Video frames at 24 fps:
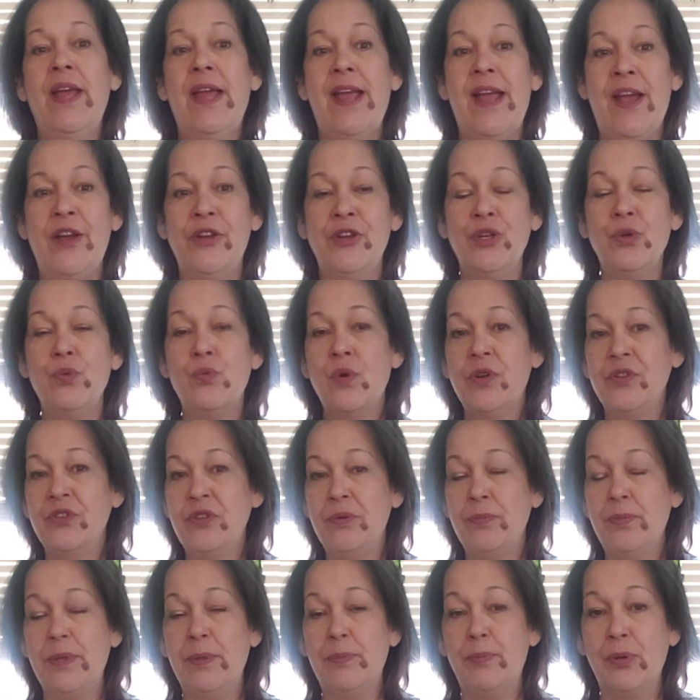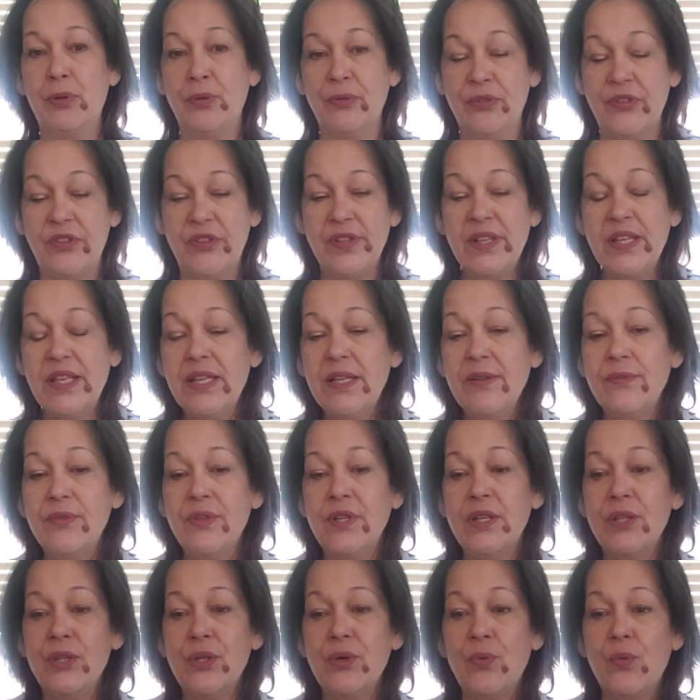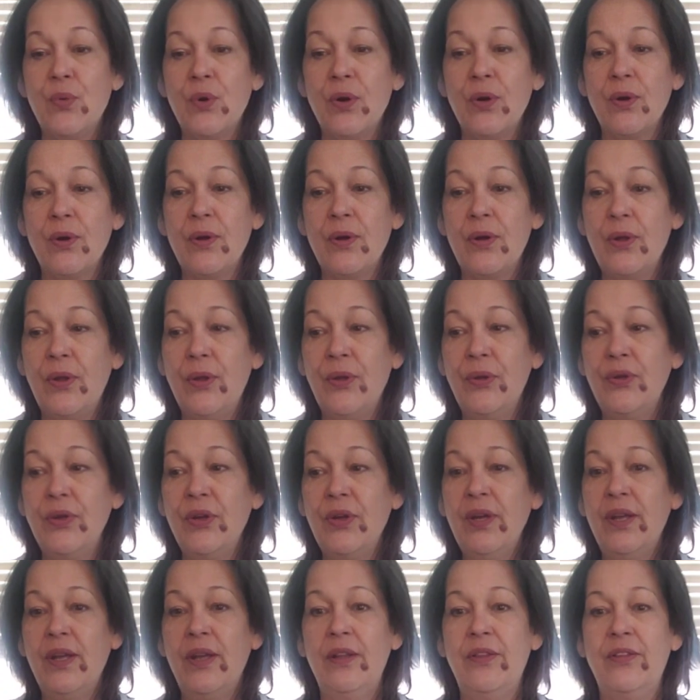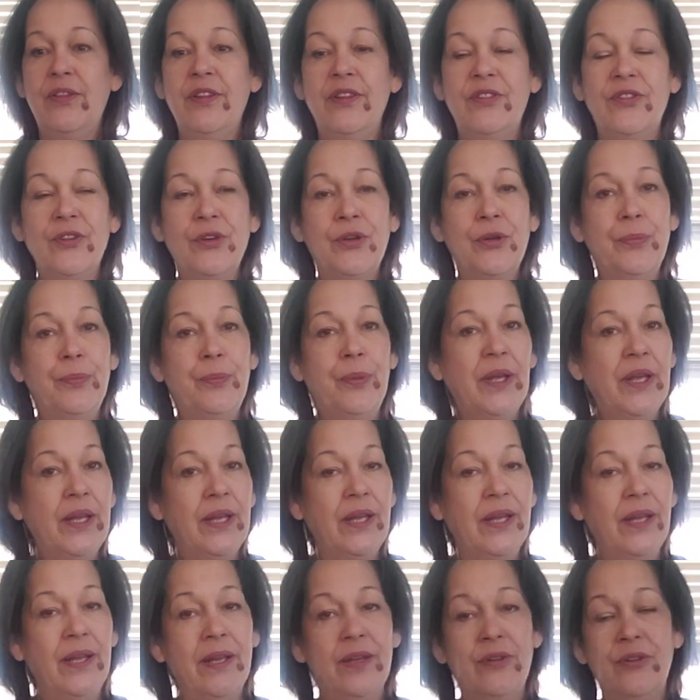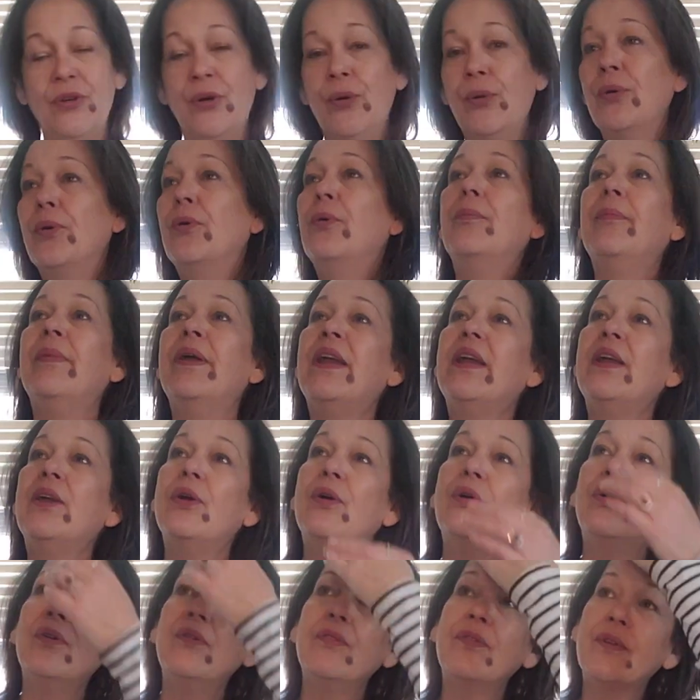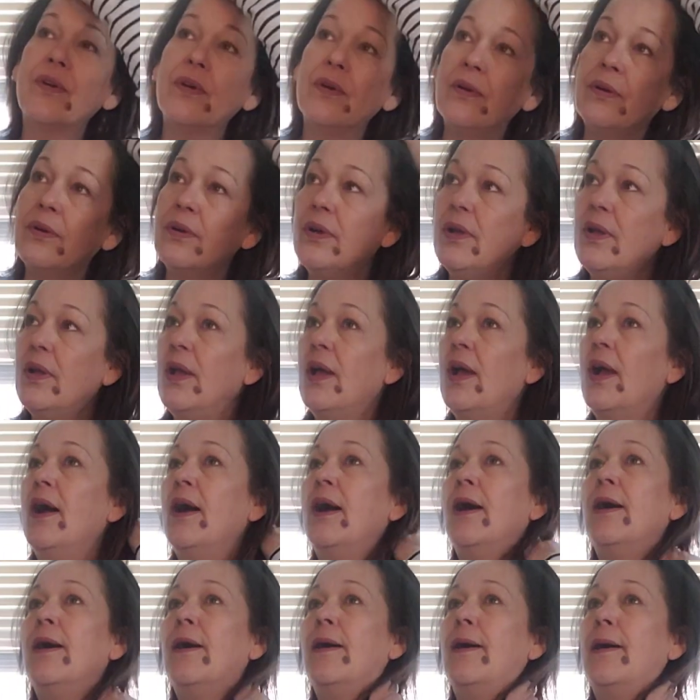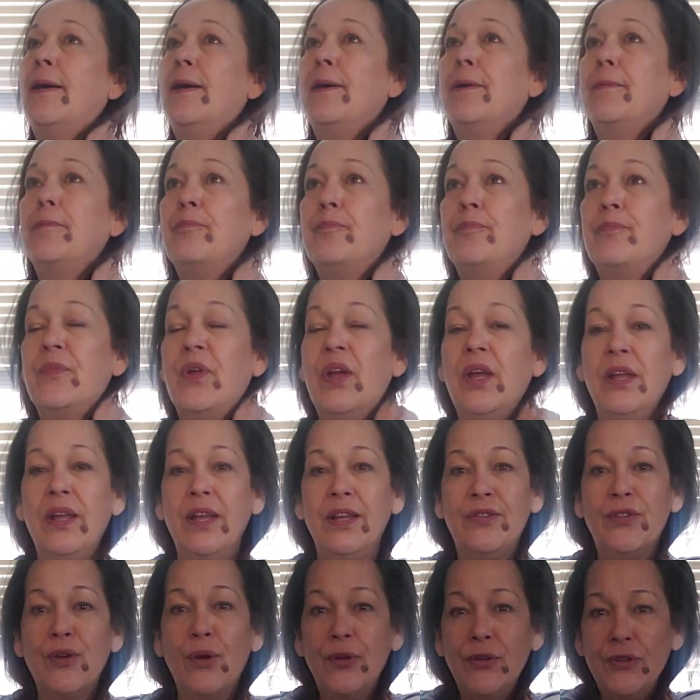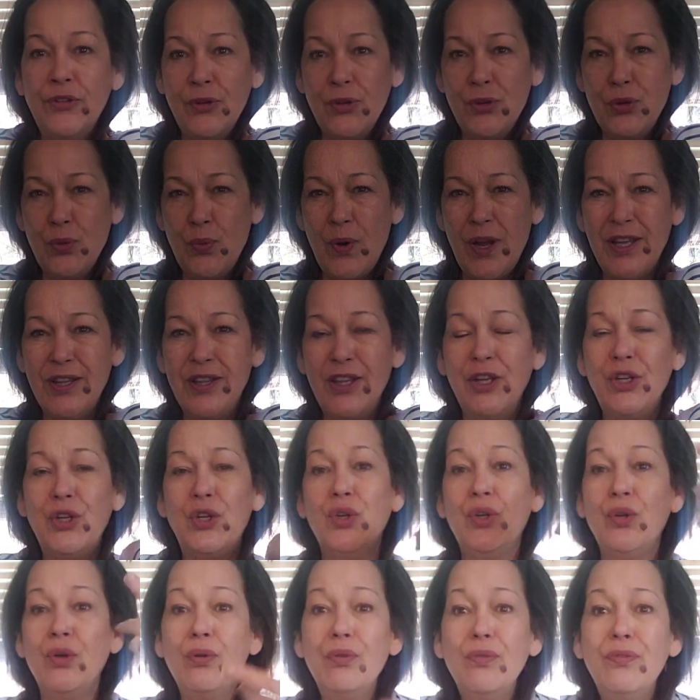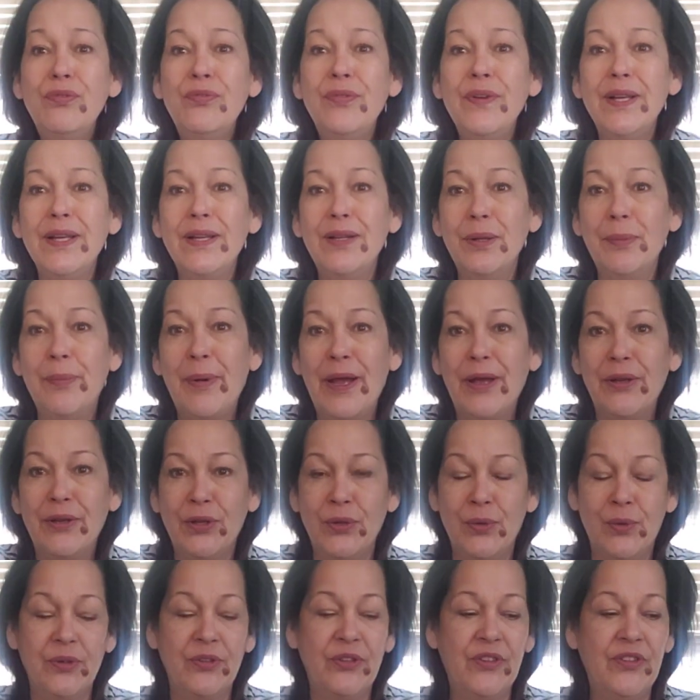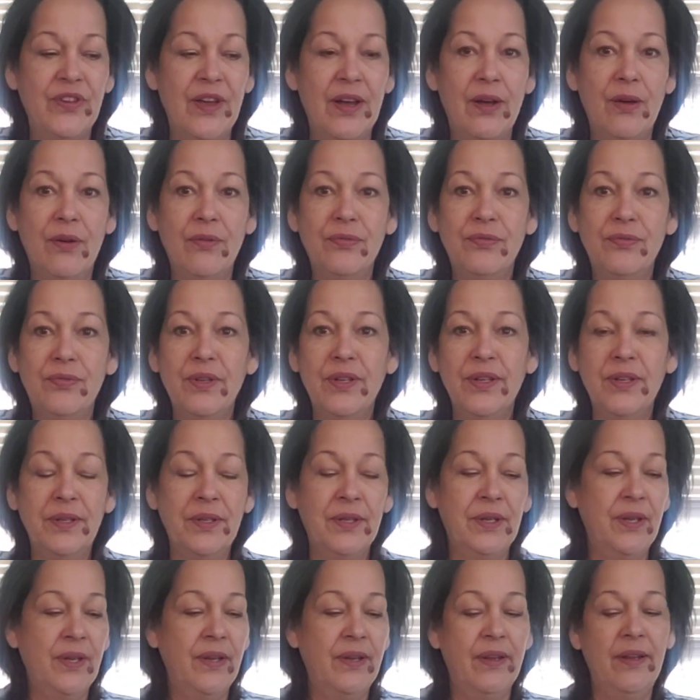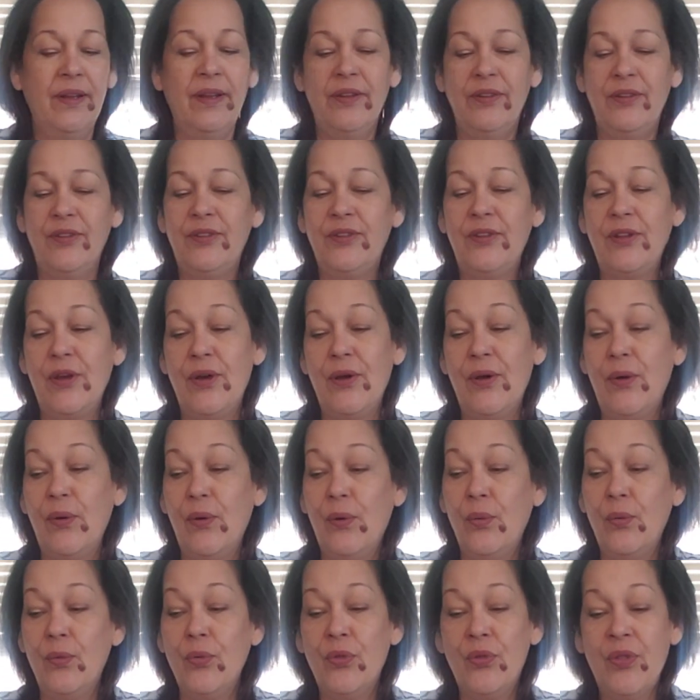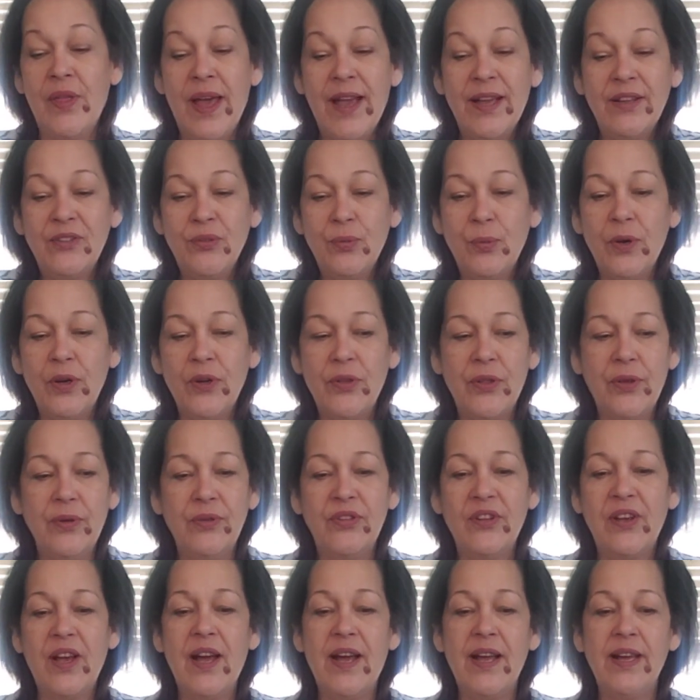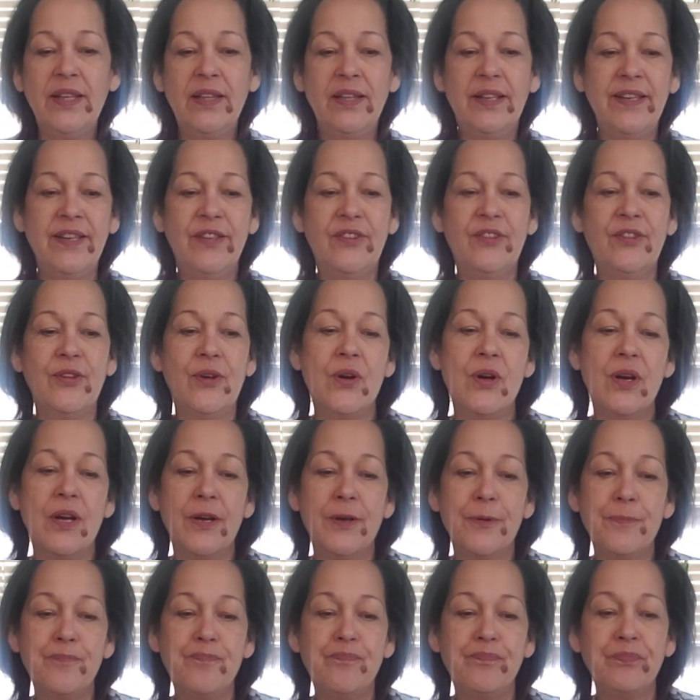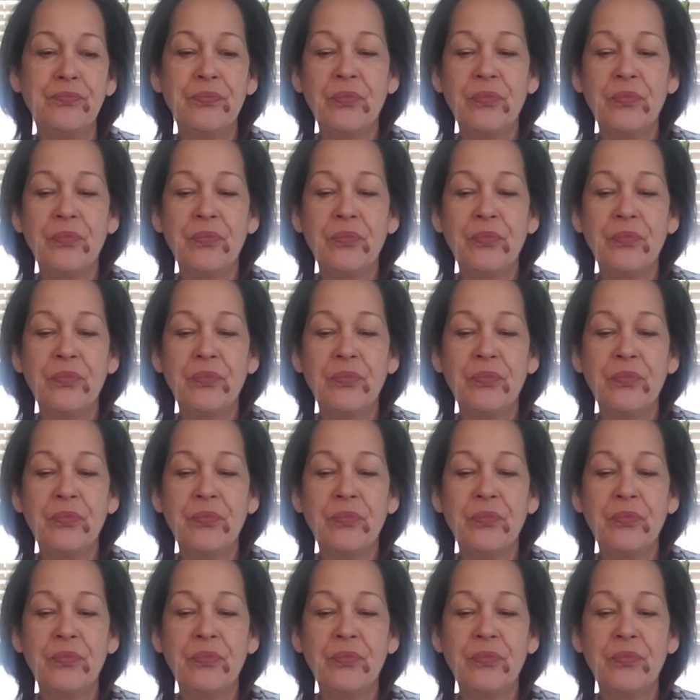how you want to be perceived in the world. This could be a total makeover. Um, it's also the way that you feel about yourself. So that's where those highlights are.